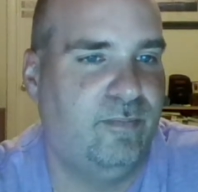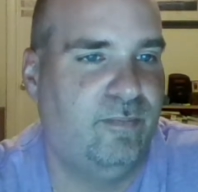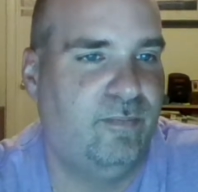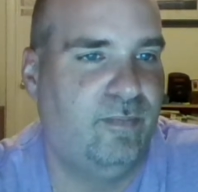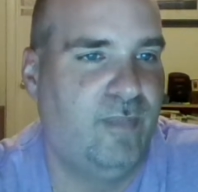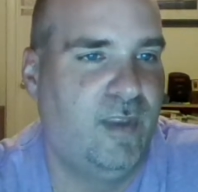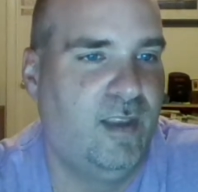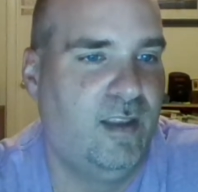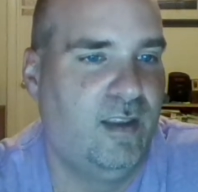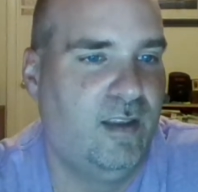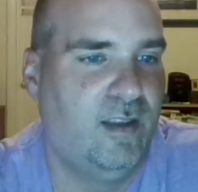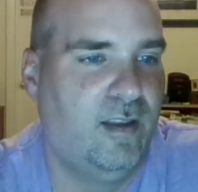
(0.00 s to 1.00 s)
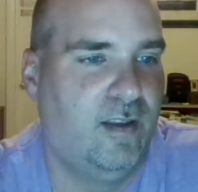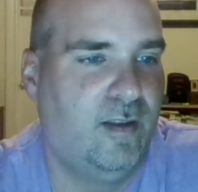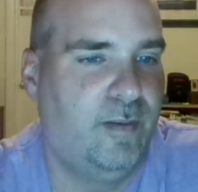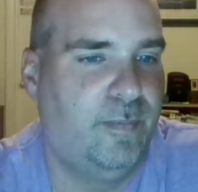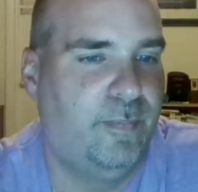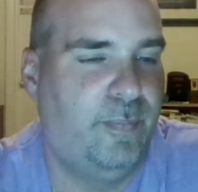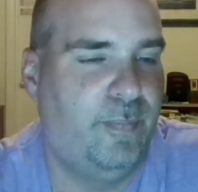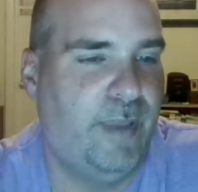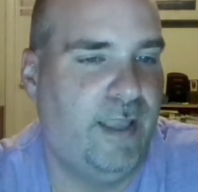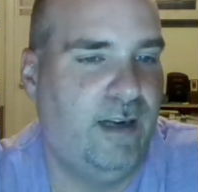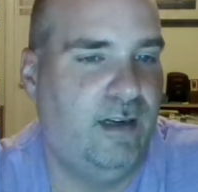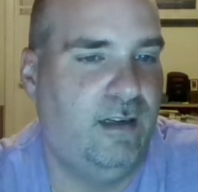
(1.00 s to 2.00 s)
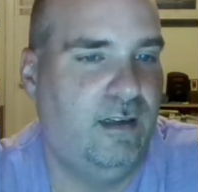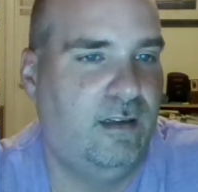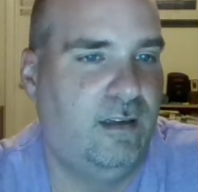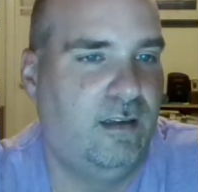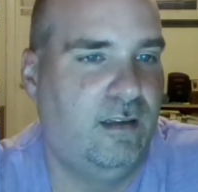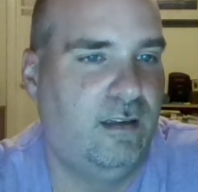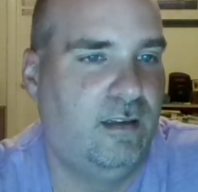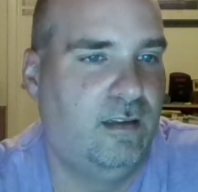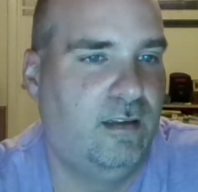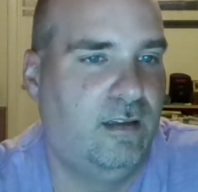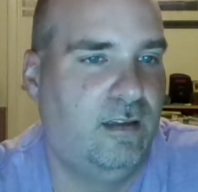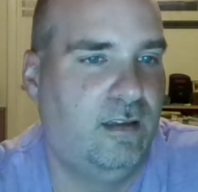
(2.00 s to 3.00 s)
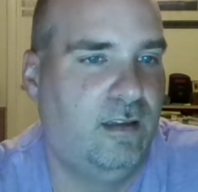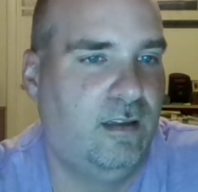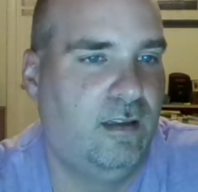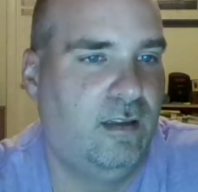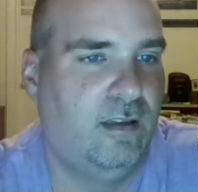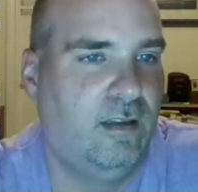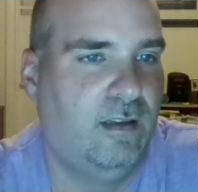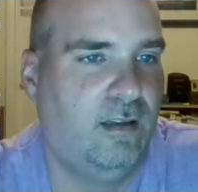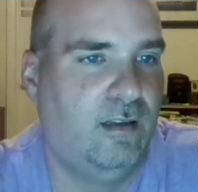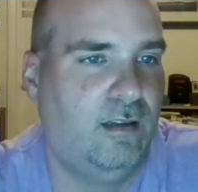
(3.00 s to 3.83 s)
Nobody speaks.